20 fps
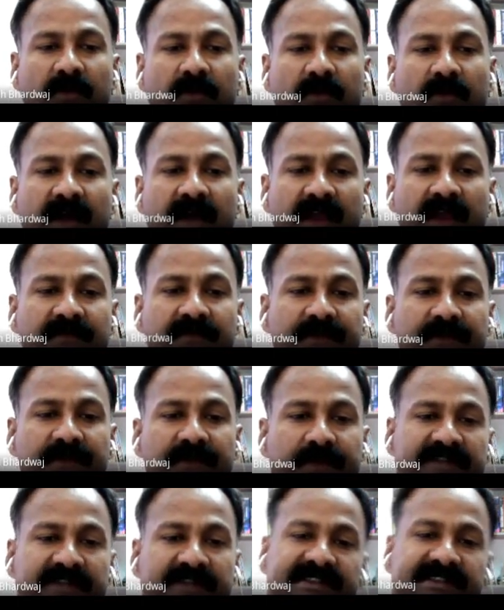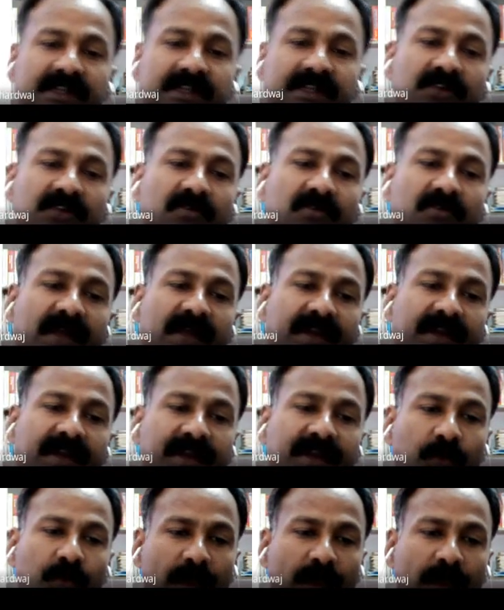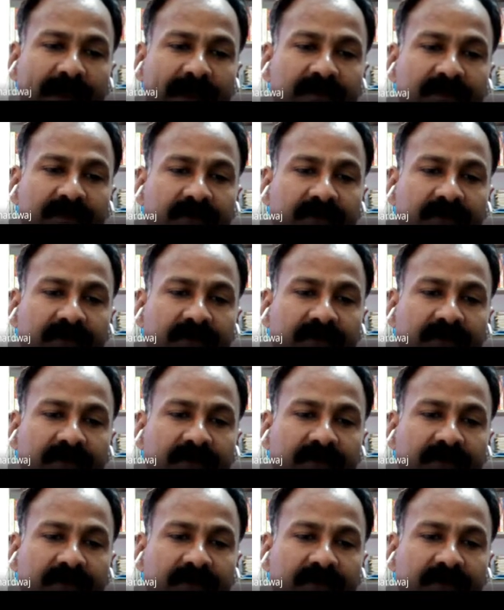high-frequency electromagnetic wave.